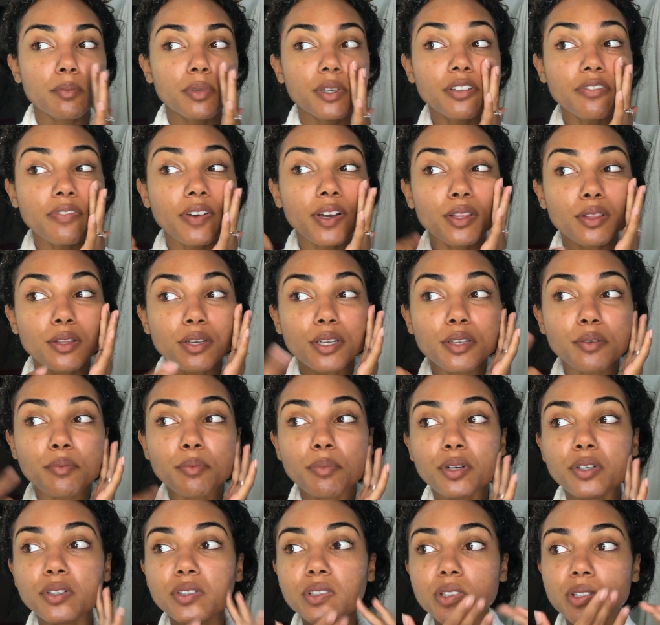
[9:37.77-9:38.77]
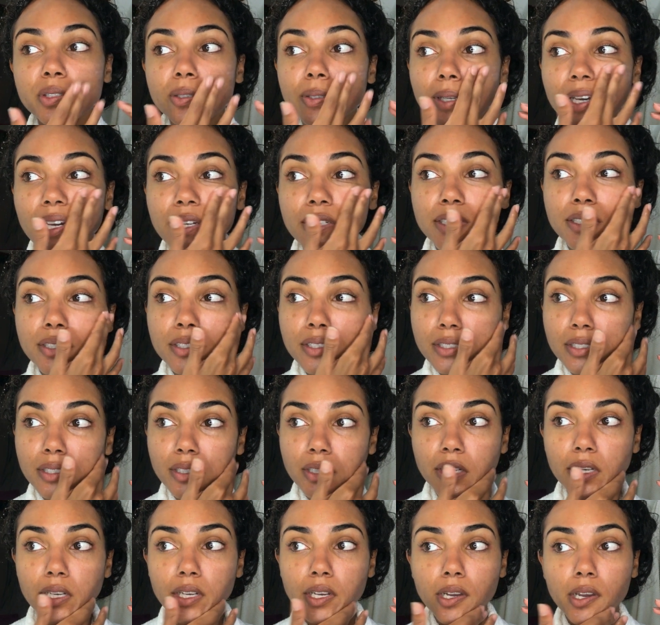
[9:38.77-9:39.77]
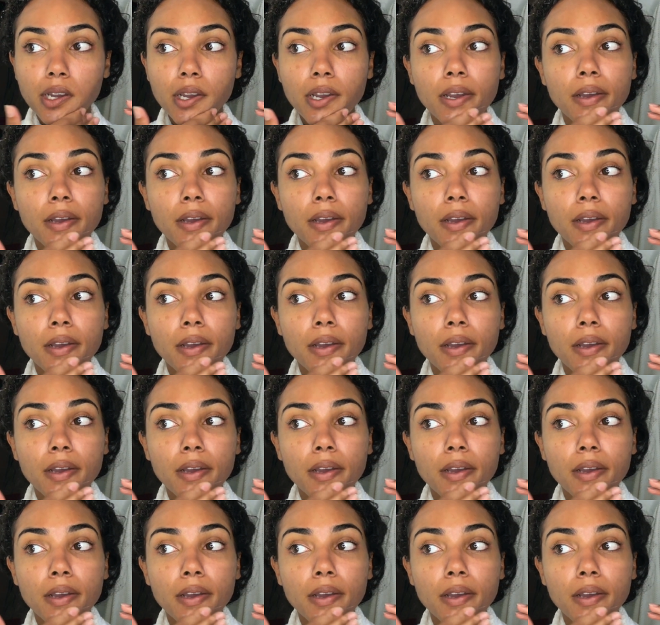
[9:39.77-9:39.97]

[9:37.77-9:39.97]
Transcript: but if I look in person, I just see like